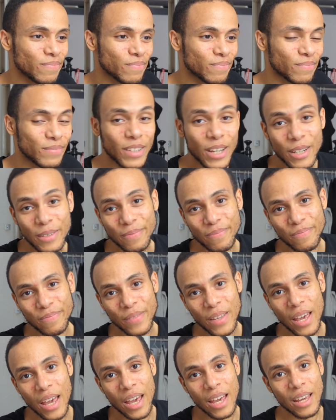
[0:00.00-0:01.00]
yeah,
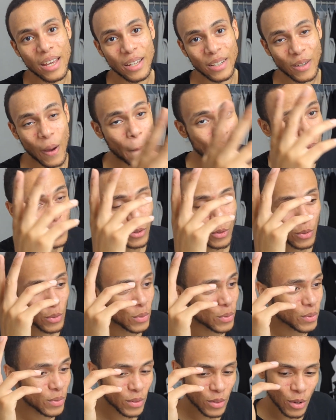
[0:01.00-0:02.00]
hope you
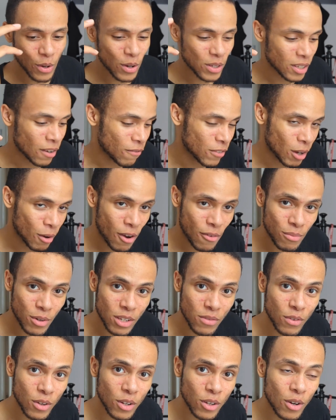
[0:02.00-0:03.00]
took something away from this
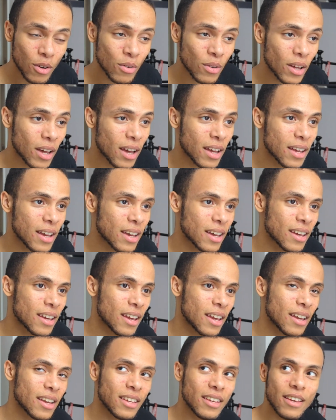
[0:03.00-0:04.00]
video.
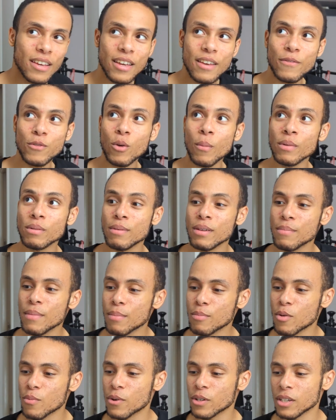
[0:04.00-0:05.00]
If you want me to be a bit
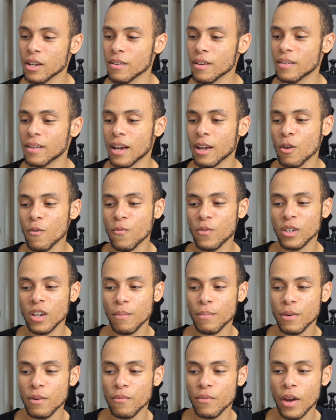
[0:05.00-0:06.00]
more, because I don't think I've
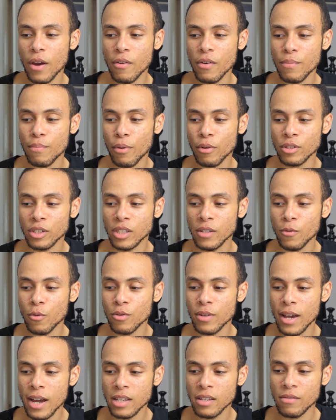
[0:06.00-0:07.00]
been very positive or
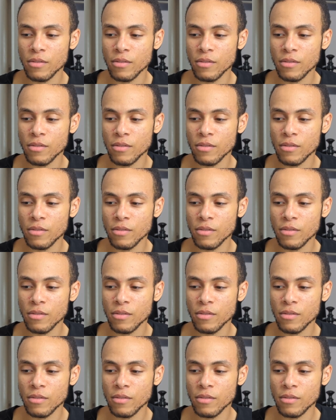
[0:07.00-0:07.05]
negative